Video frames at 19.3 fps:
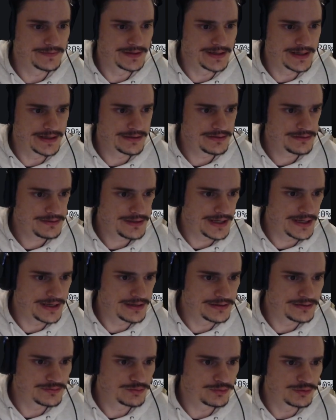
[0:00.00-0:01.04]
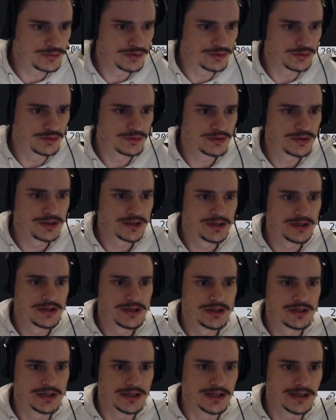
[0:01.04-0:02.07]
now, and we'll
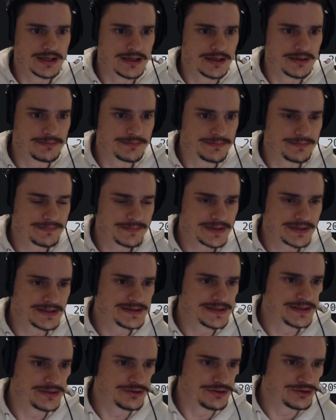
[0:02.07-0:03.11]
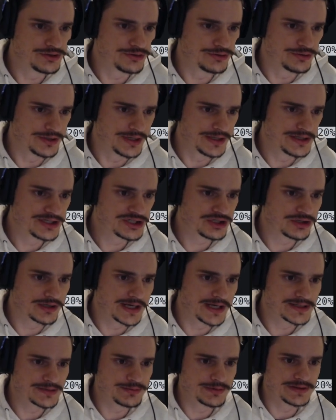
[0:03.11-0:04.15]
continue to
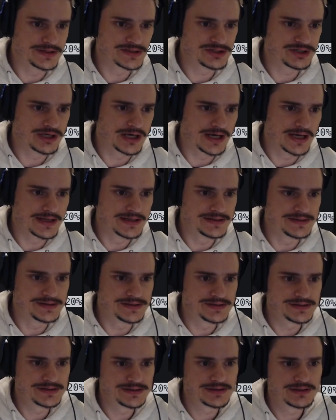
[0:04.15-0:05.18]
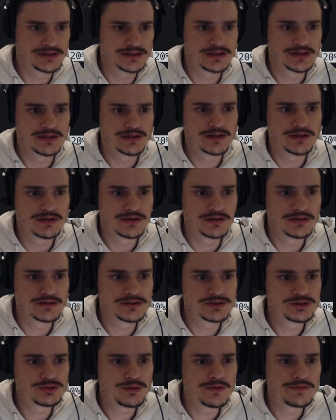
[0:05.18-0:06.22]
initialize with the size
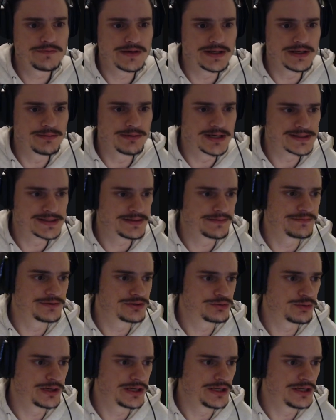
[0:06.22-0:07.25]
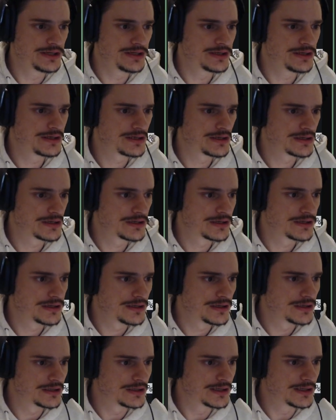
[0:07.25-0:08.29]
1280 by 720.
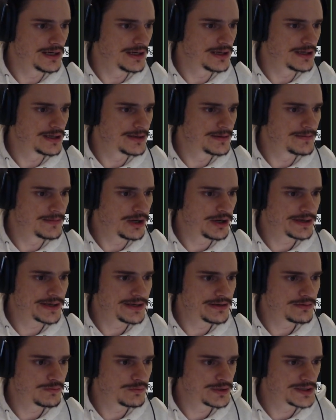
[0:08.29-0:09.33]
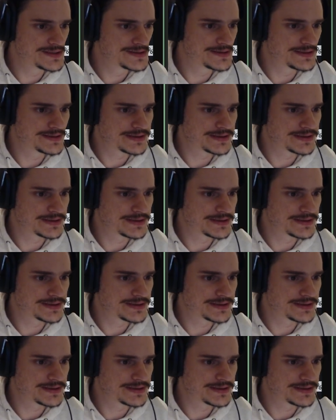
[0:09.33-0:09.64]
Okay, what is this